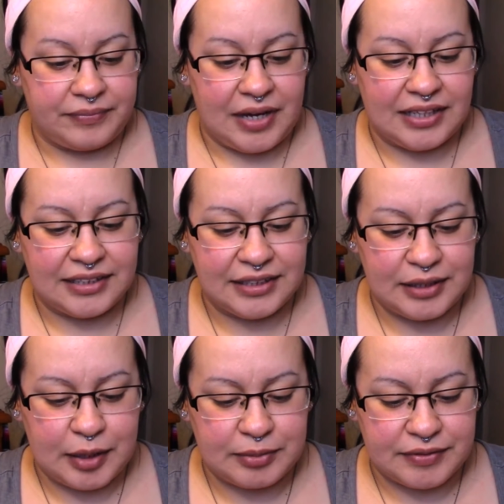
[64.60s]
I like the
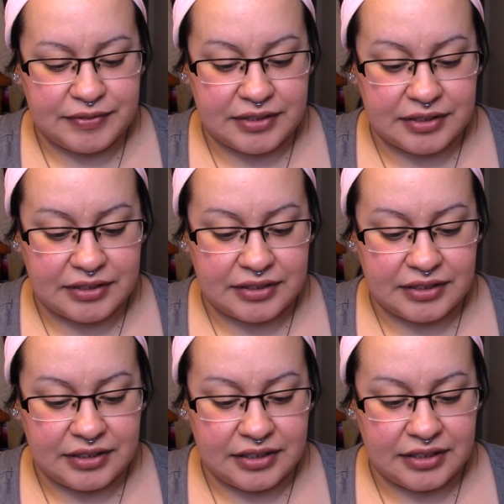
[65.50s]
names of the
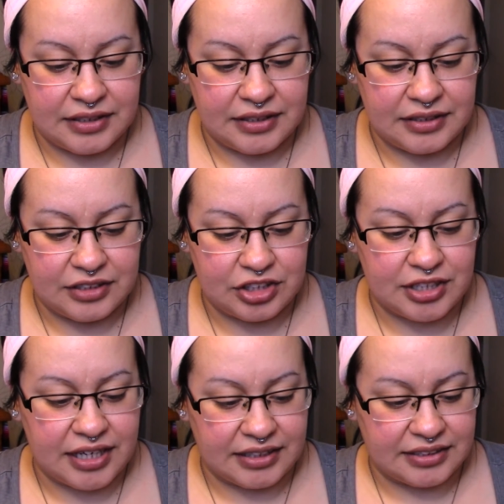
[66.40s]

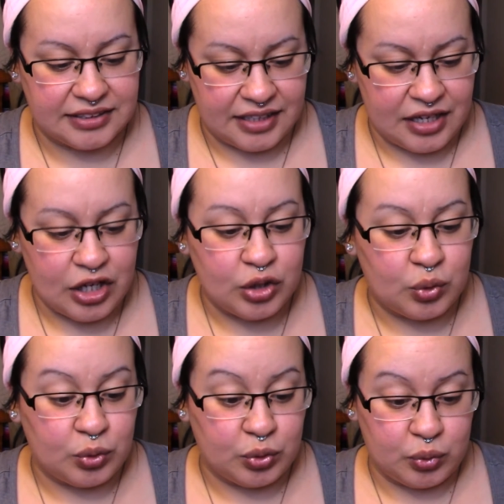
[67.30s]
shades.
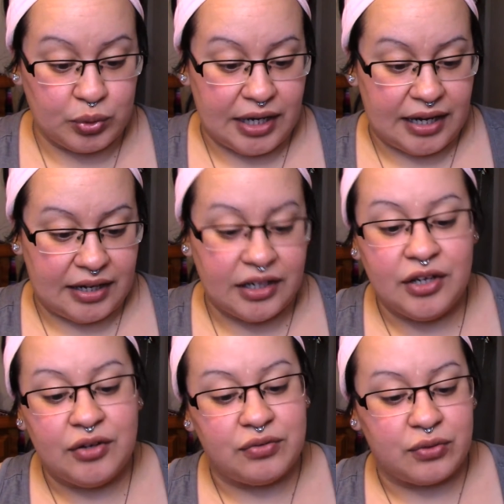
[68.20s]
Cultura,
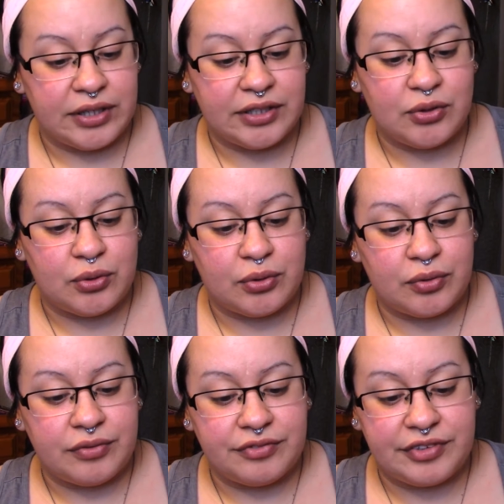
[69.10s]

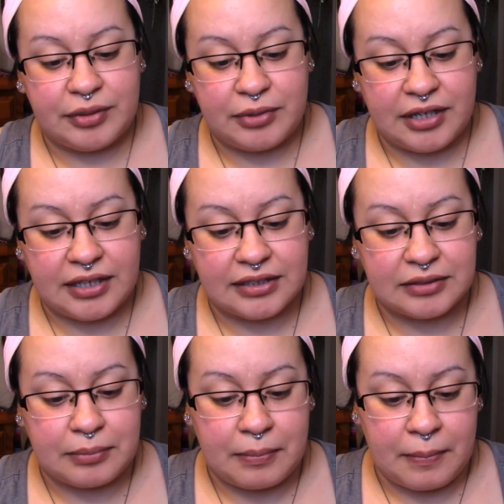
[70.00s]
Fuego, Vibras,
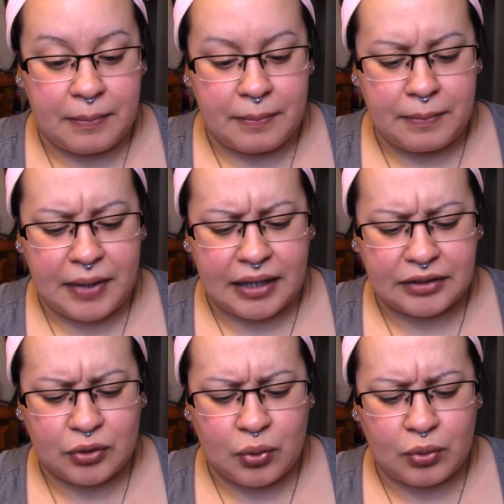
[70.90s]

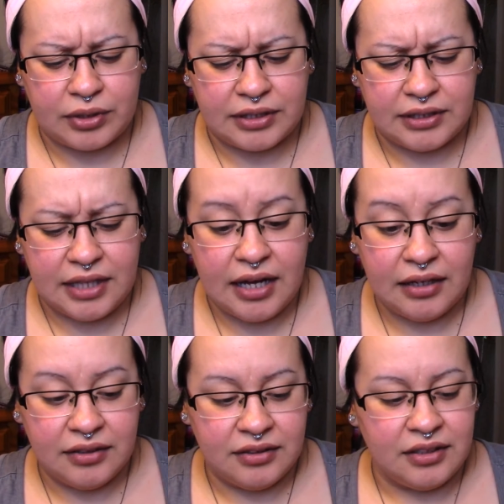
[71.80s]
Mangorita,
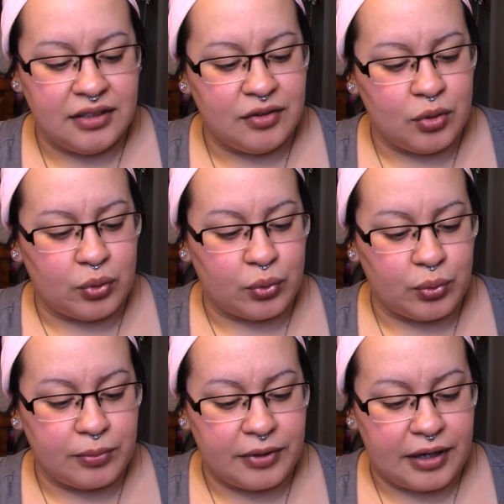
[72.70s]

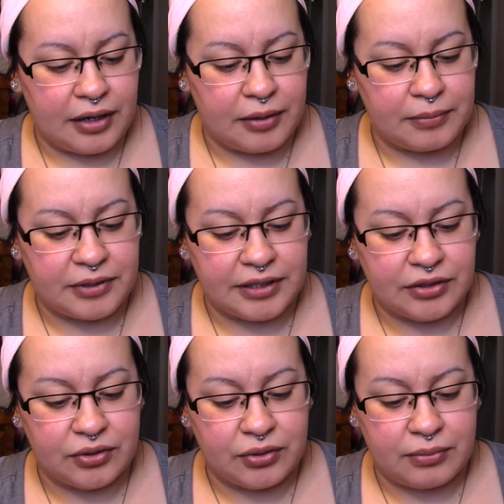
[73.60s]
Rumba,
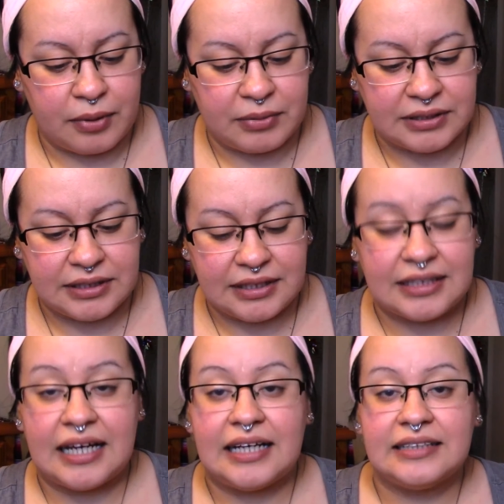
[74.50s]
Brillo,
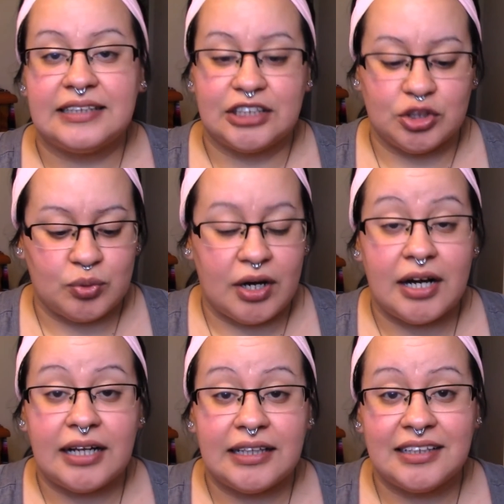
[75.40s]
Mamacita,
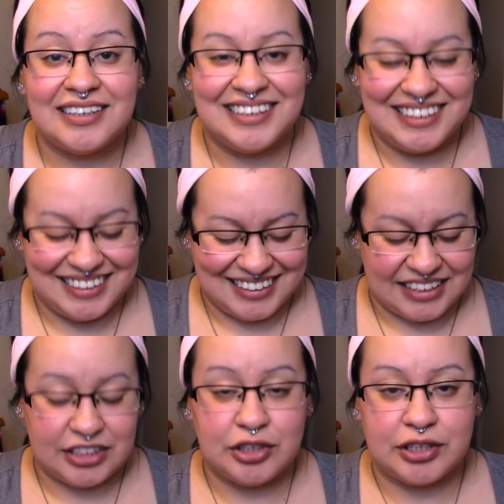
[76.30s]
Sensual.
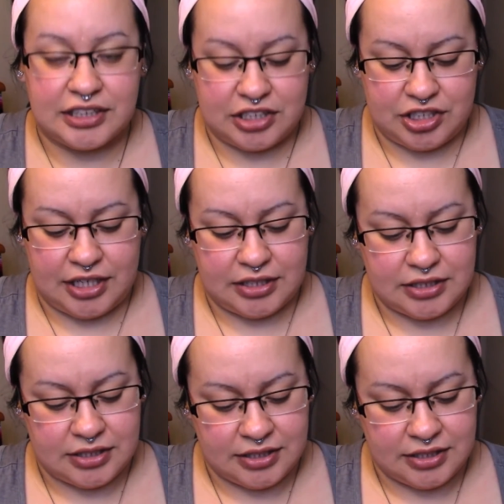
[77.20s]
Let's look at the shades.